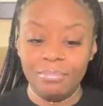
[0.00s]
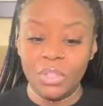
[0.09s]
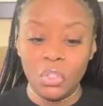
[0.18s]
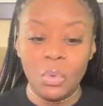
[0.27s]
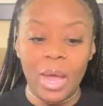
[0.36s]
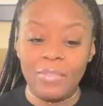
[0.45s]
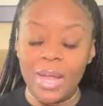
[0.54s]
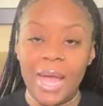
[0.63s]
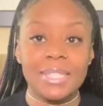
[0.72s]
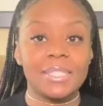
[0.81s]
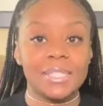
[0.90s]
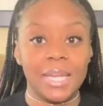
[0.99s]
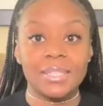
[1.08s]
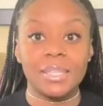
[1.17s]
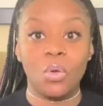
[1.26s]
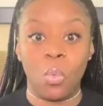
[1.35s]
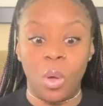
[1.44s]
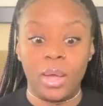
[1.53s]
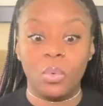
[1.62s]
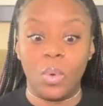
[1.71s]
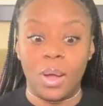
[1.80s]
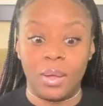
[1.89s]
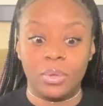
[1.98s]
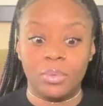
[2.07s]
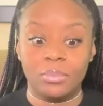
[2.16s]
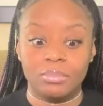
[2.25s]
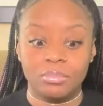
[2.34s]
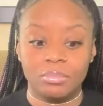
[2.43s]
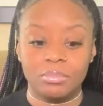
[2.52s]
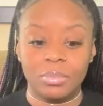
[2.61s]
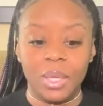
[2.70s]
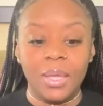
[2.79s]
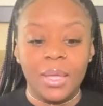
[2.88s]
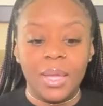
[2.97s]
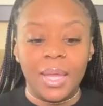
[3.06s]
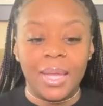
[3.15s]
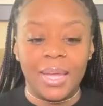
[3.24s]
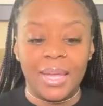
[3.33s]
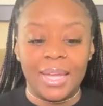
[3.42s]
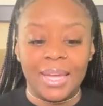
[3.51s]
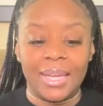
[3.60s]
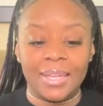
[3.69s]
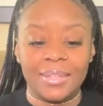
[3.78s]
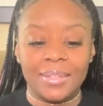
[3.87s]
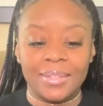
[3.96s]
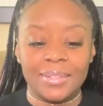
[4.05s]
you haven't had sex in quite a while. And